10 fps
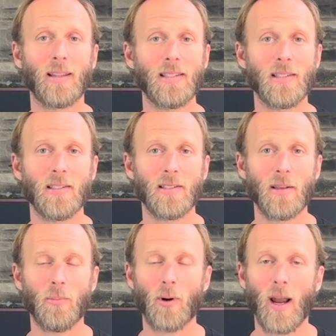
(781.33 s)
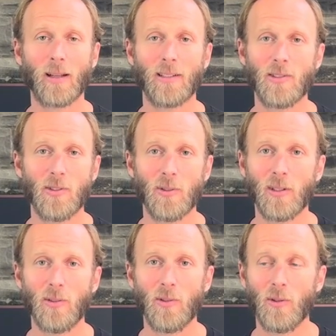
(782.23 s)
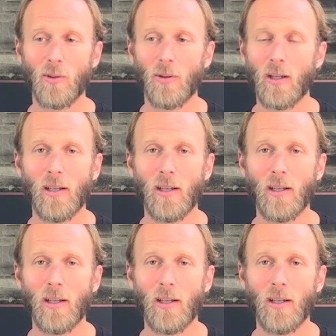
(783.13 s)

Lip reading: This is a practice you can do